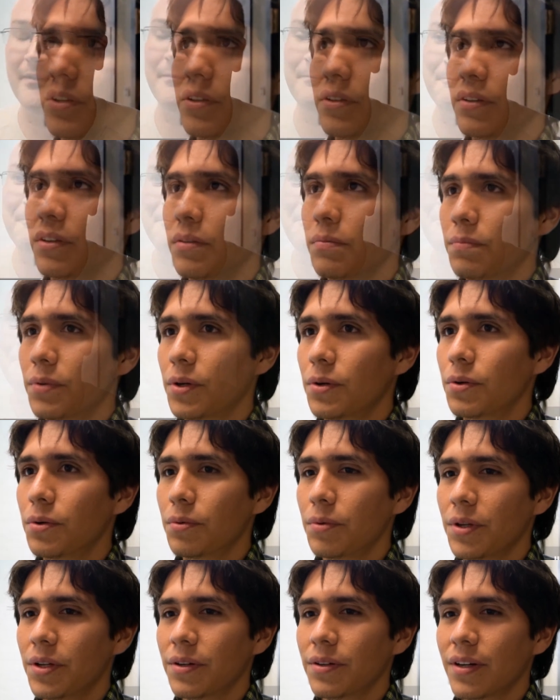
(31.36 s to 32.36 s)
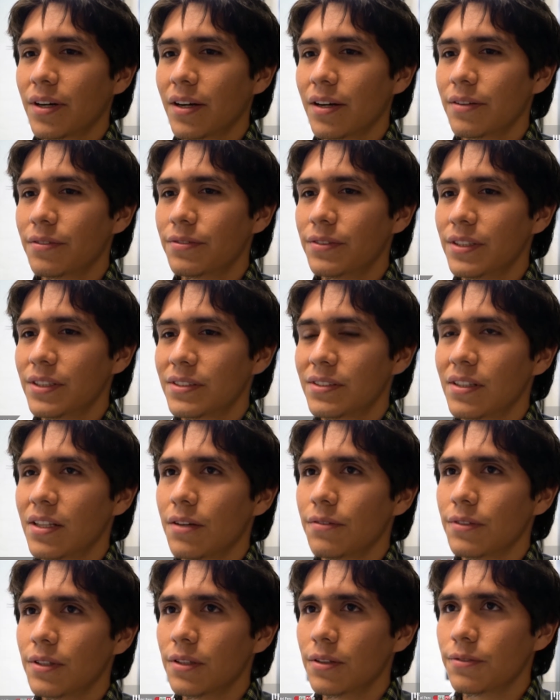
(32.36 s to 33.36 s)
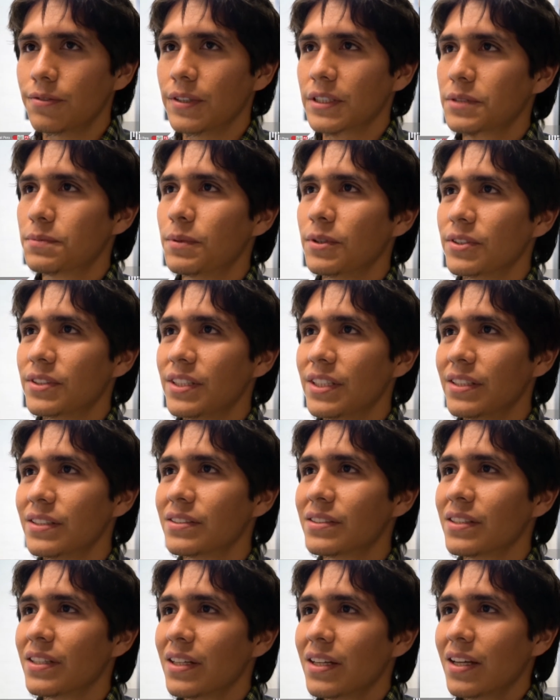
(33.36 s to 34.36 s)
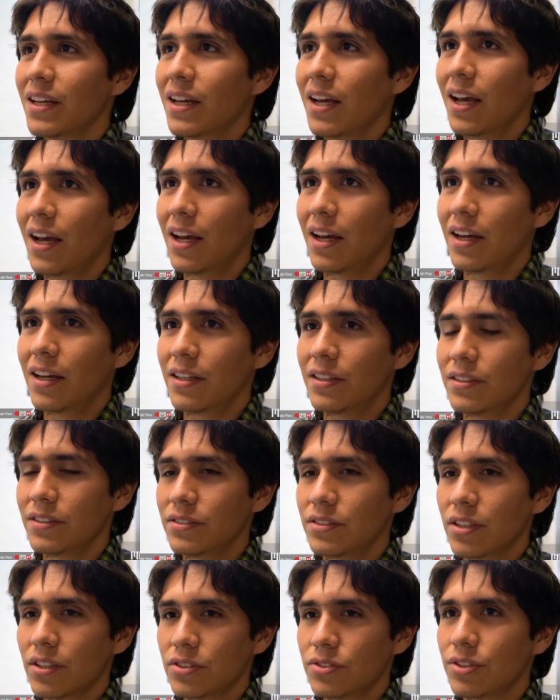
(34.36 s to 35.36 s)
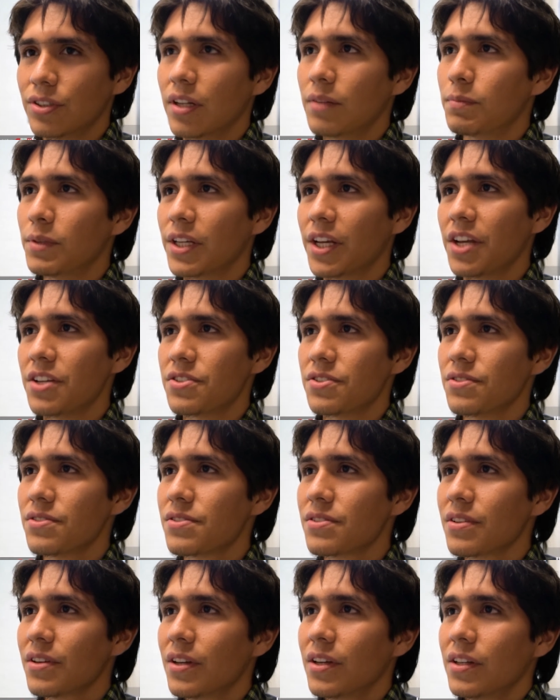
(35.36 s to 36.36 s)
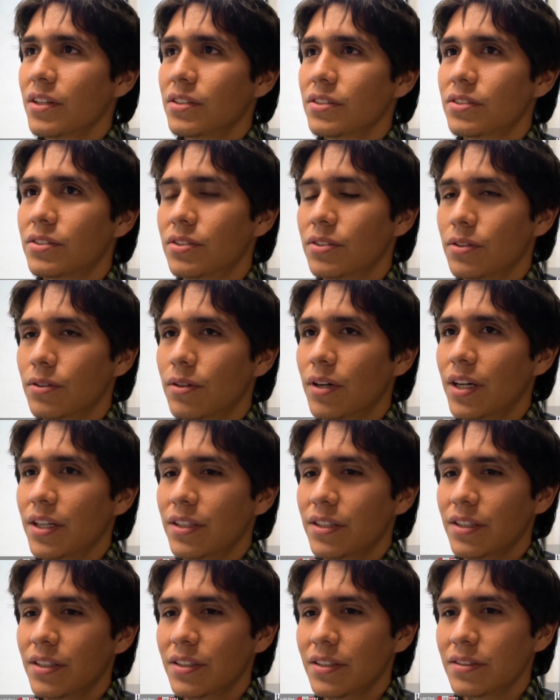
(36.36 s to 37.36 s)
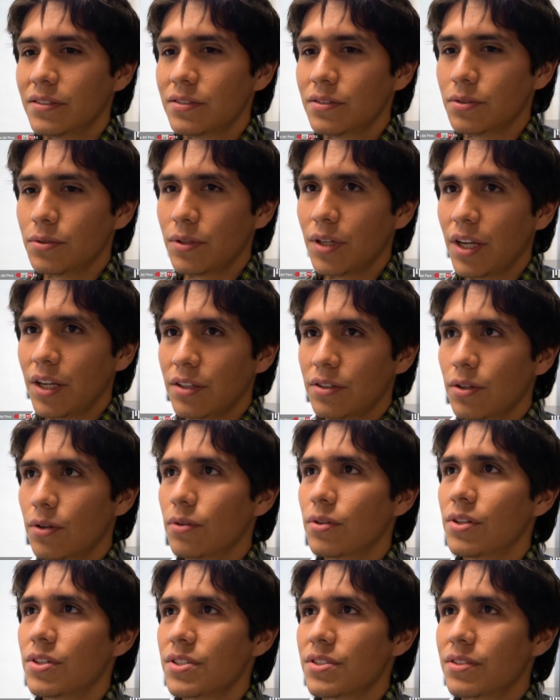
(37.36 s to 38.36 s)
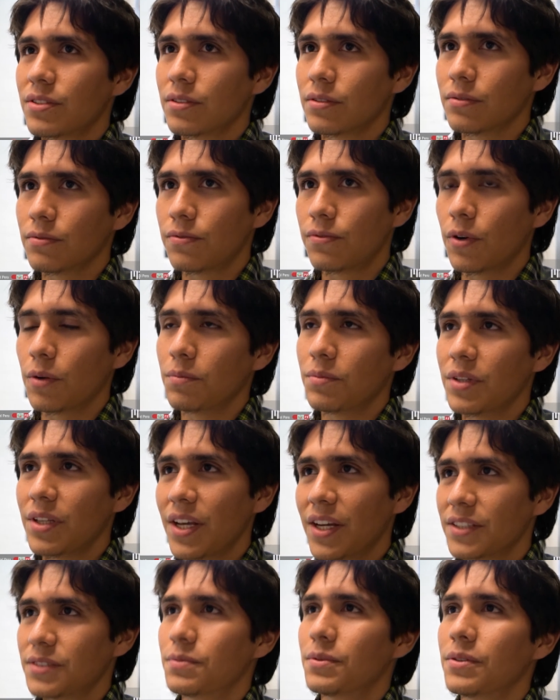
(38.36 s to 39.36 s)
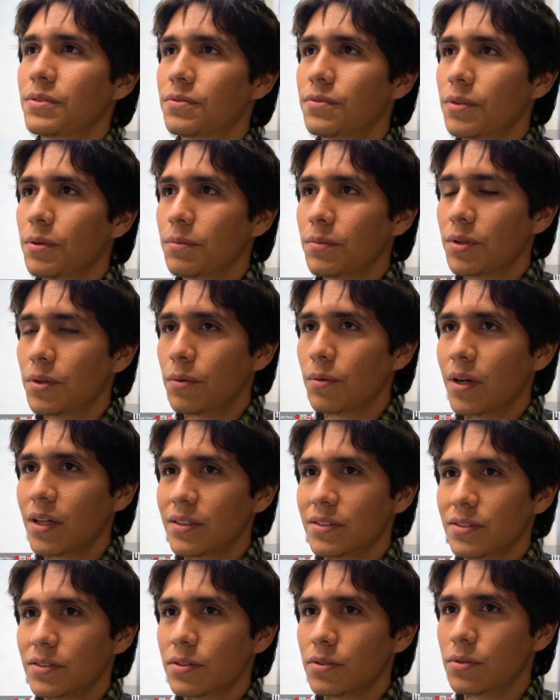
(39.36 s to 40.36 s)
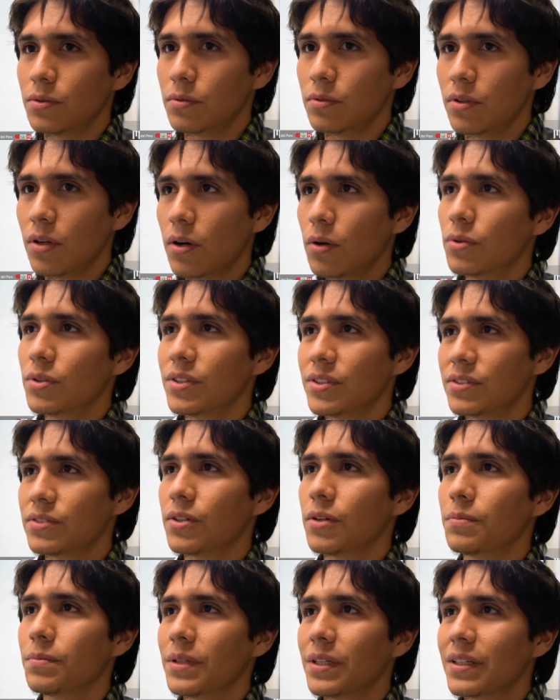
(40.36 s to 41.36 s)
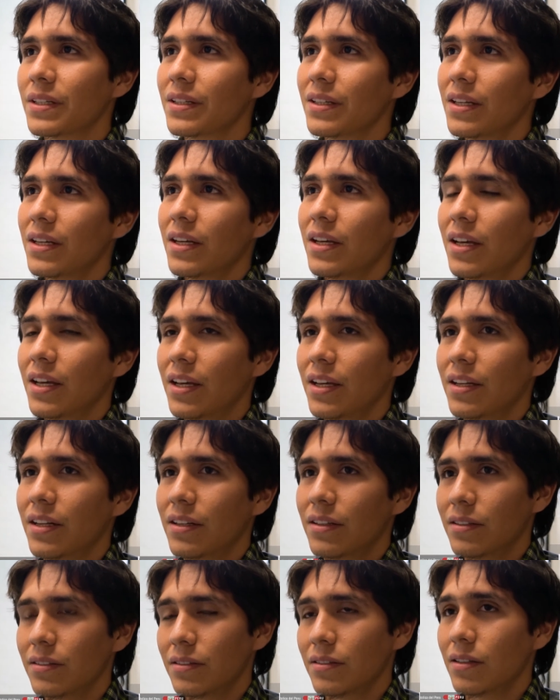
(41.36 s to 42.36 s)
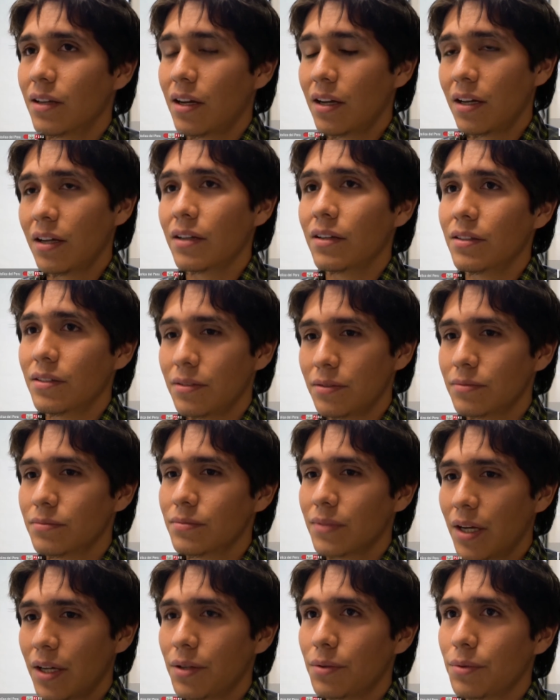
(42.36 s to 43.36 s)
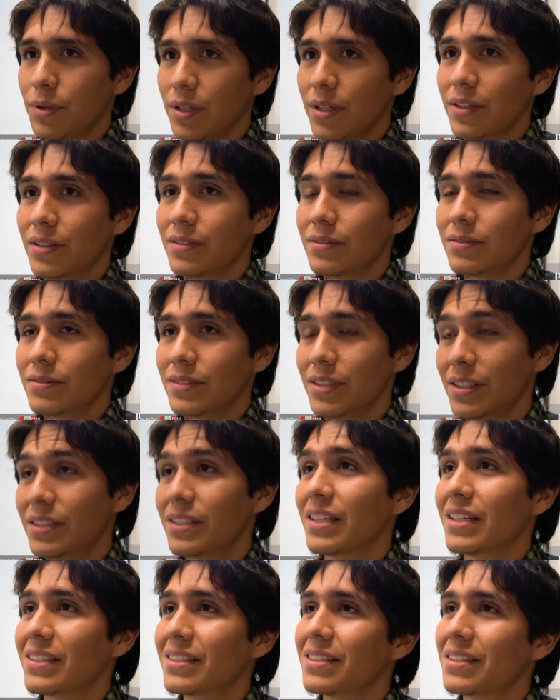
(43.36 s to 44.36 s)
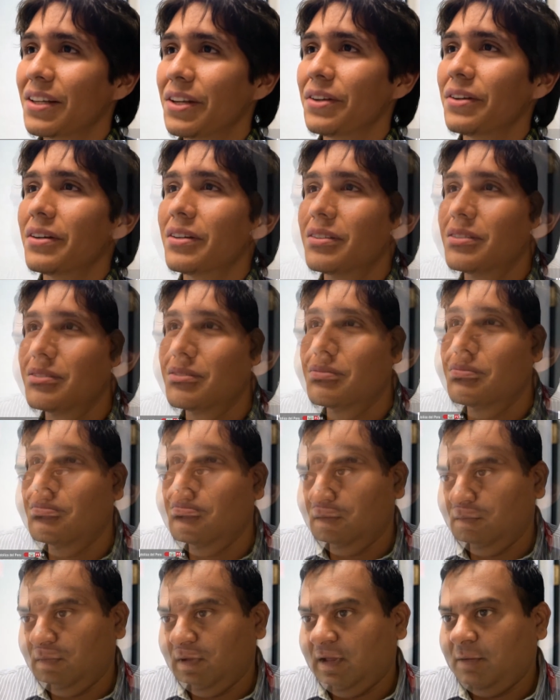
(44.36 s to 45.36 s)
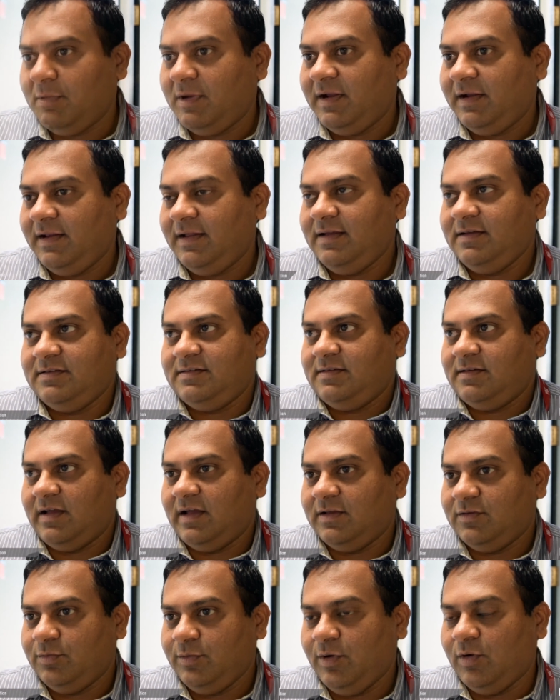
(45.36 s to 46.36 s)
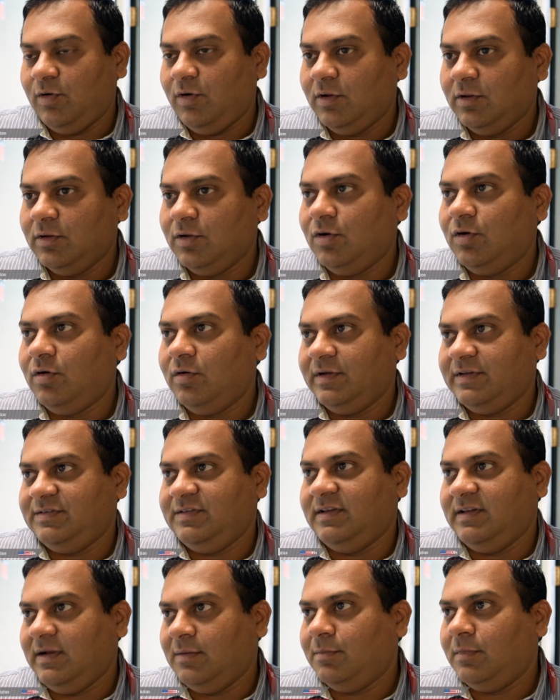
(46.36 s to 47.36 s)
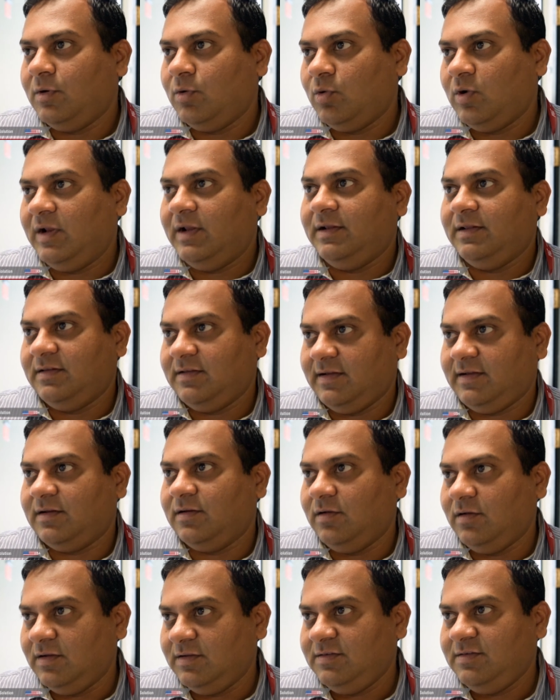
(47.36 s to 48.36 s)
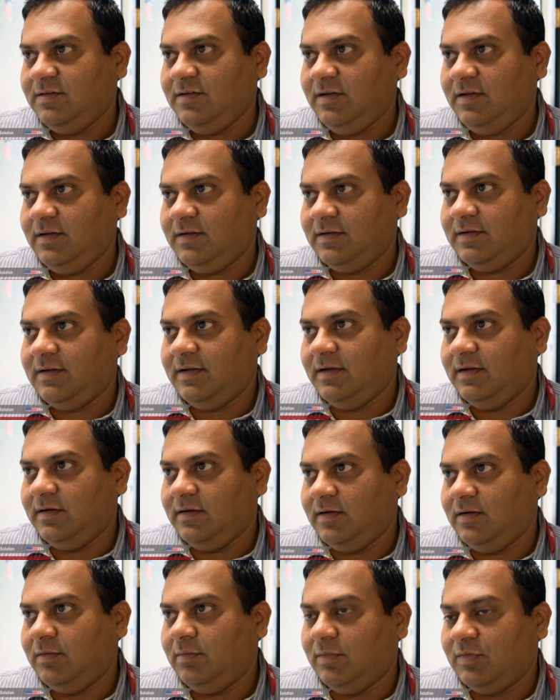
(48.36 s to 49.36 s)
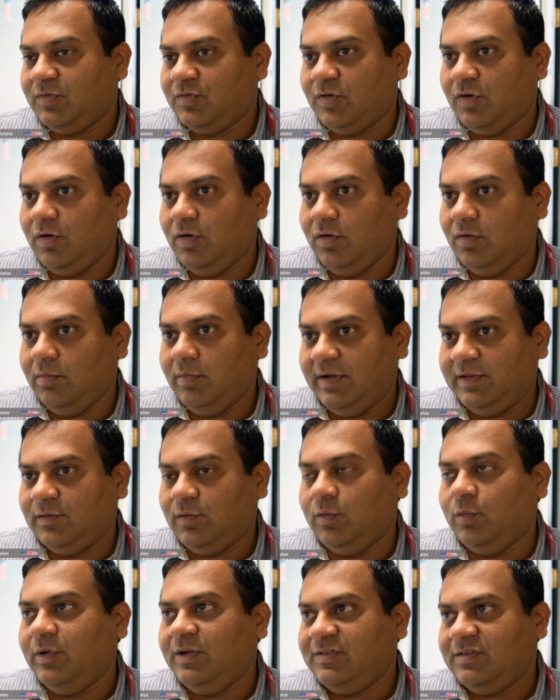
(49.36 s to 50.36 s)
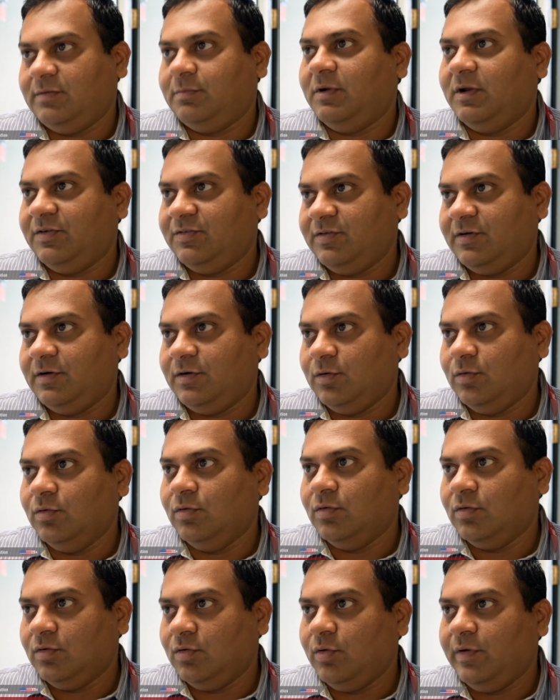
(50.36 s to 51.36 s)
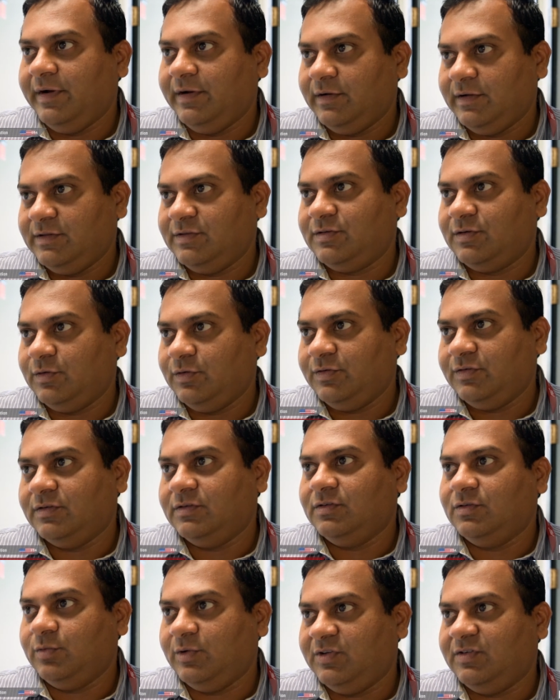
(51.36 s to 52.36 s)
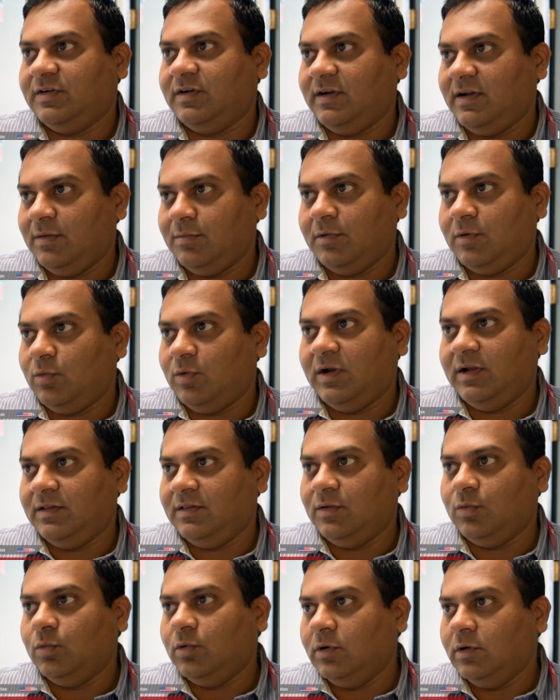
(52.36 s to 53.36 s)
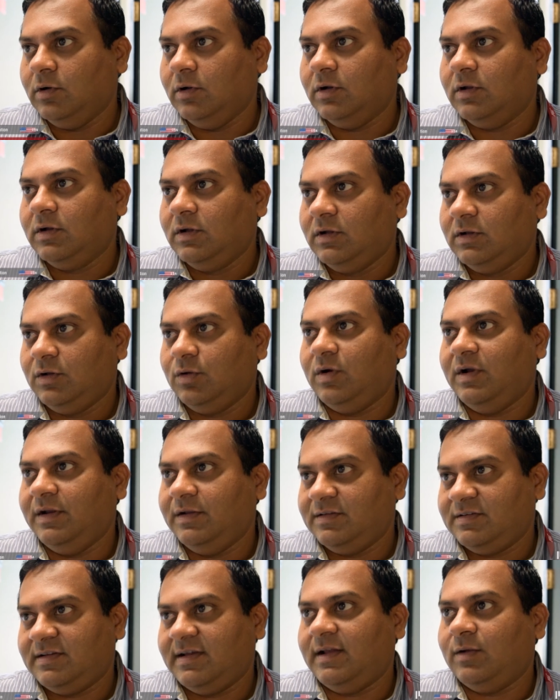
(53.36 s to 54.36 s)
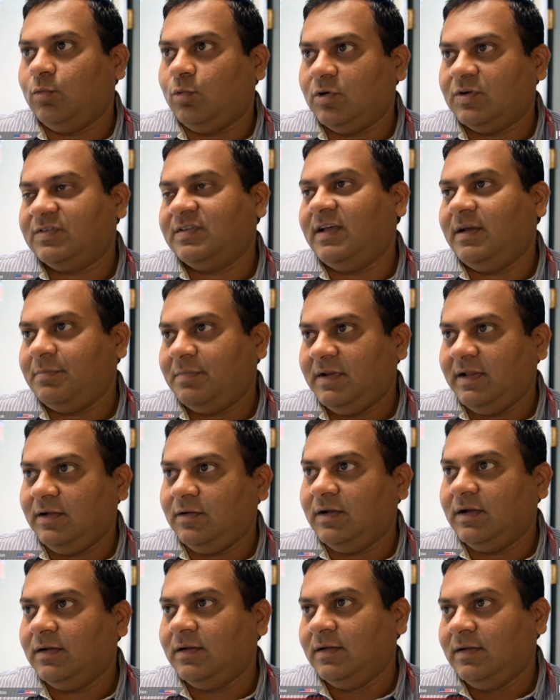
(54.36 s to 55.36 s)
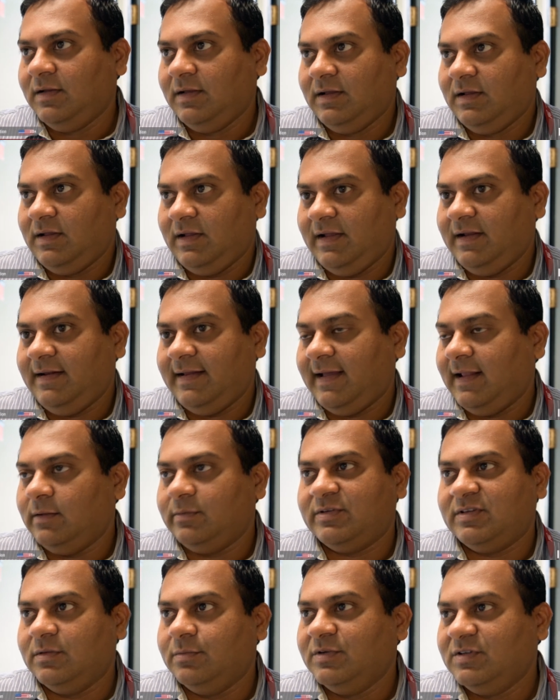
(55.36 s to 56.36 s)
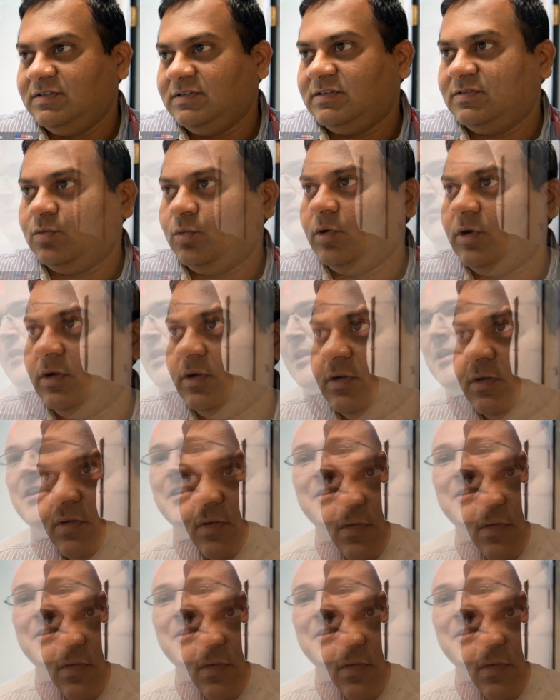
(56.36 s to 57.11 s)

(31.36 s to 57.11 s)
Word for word: In Peru, we don't have this level of expertise and industrial applications, so I needed to gain knowledge from the experts, from the ones who know this topic. And I, I really did that here. Um, MIT, is, as we all know, is the number one in technology. Uh, so it's always a pleasure to go into institutions which are number one in the world to understand what's happening. It helps the business world.